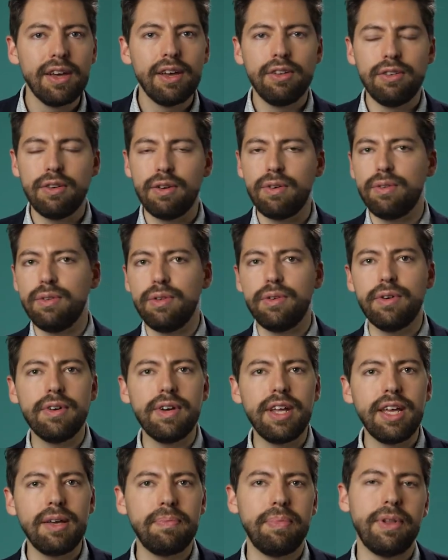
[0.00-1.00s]
no
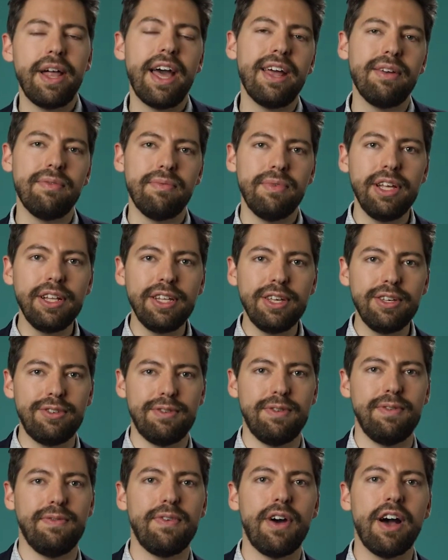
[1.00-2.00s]
learning plan really
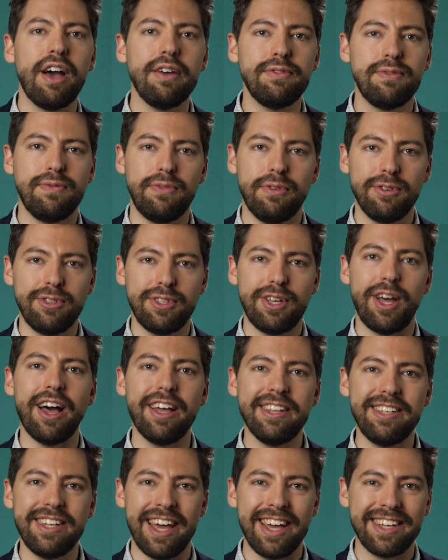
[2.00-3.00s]
survives first
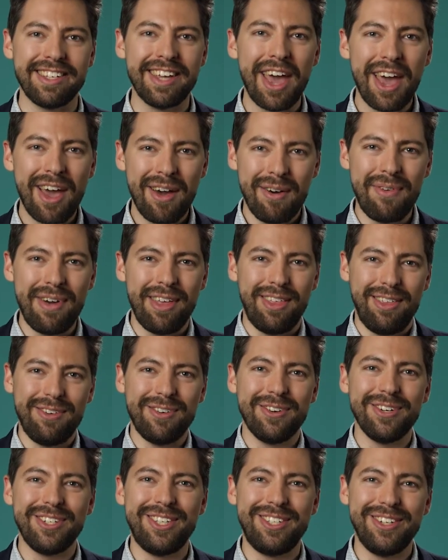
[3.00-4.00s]
contact with
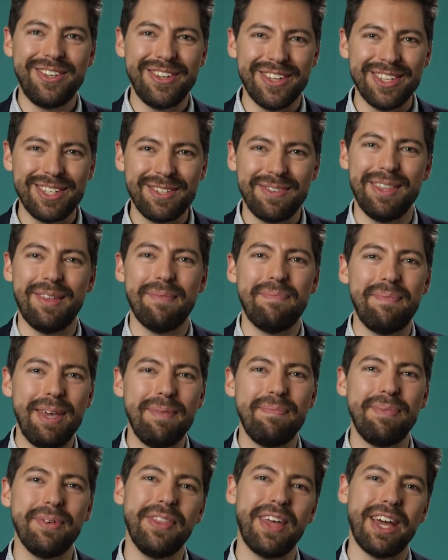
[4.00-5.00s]
your students, with the
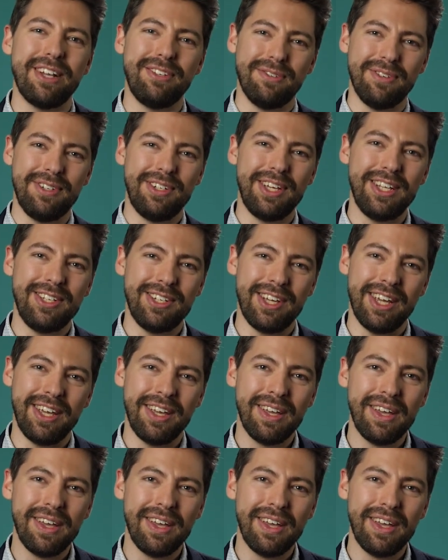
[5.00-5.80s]
people that you're teaching.